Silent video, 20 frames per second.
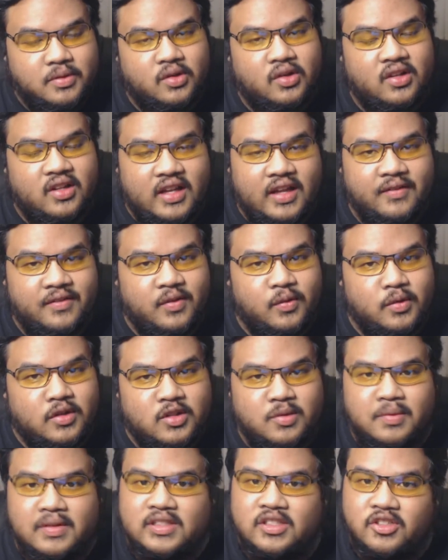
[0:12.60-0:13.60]
11,
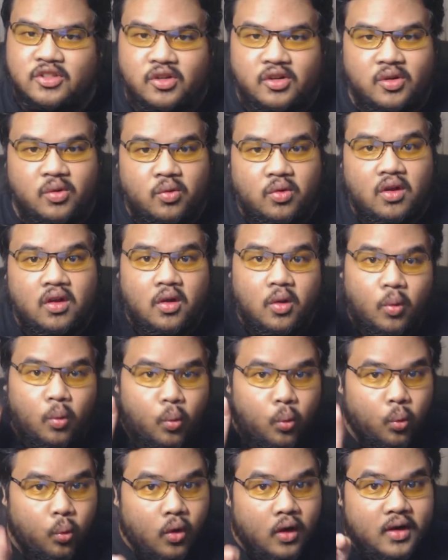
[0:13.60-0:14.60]
which means there's only
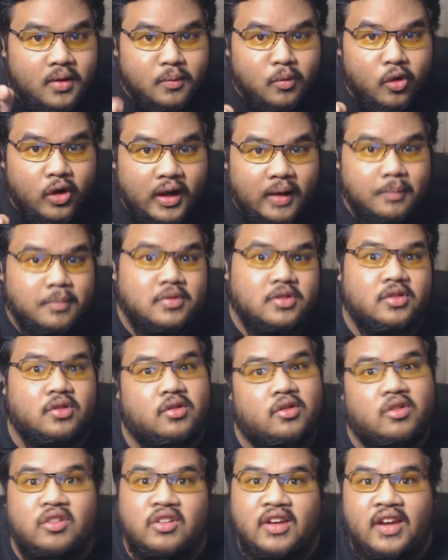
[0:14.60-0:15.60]
one more
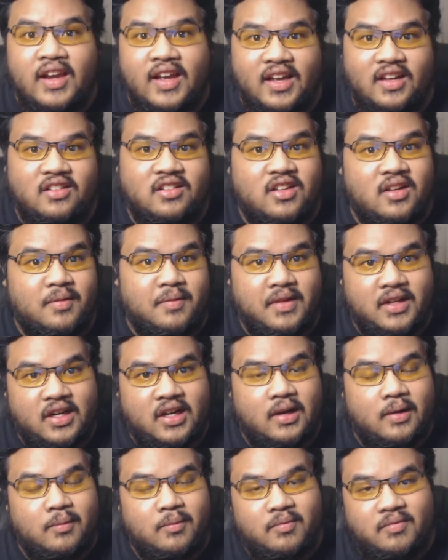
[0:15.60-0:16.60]
episode coming
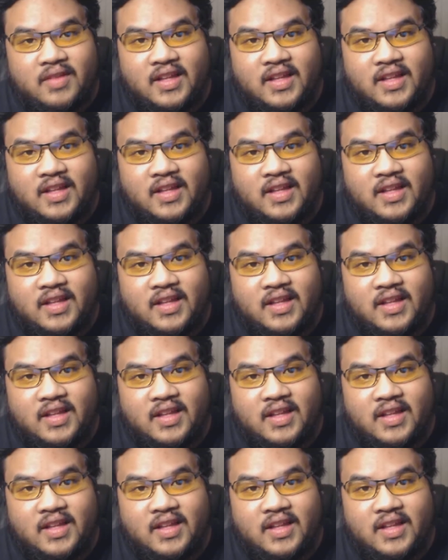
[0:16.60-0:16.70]
up.